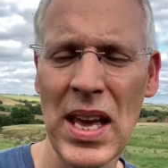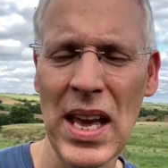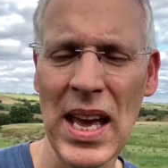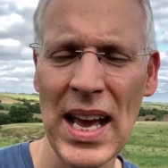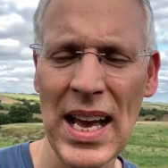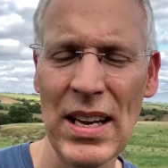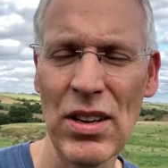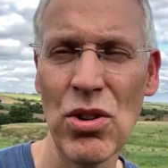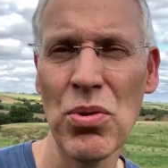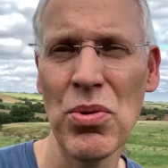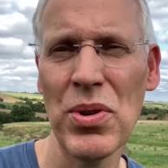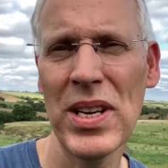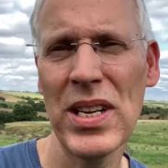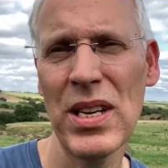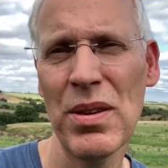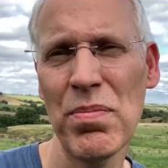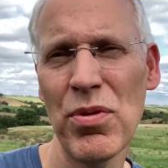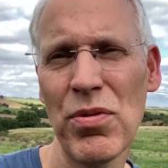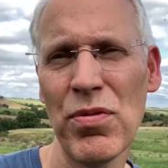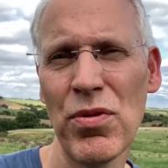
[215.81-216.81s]
had
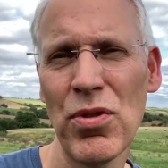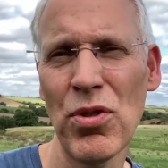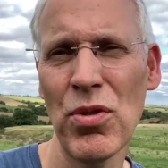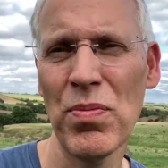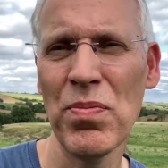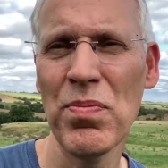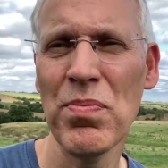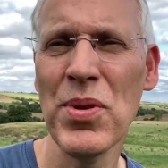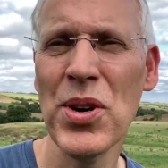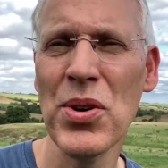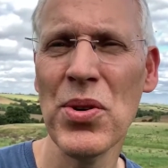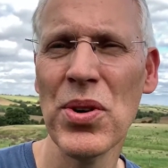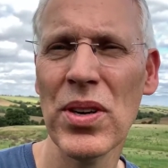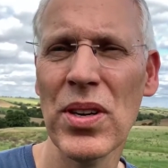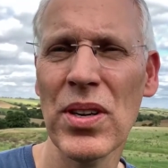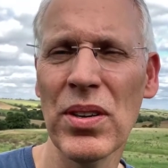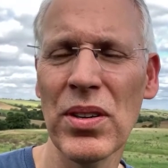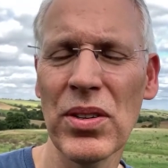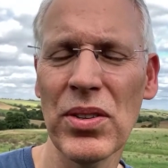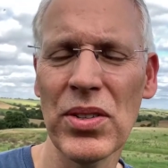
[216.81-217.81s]
already performed
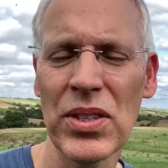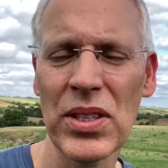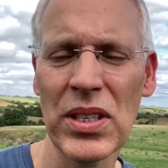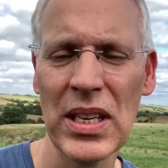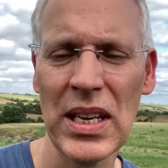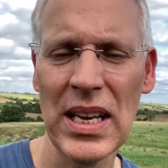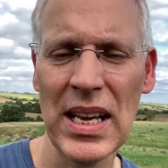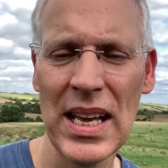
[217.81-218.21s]
miracles.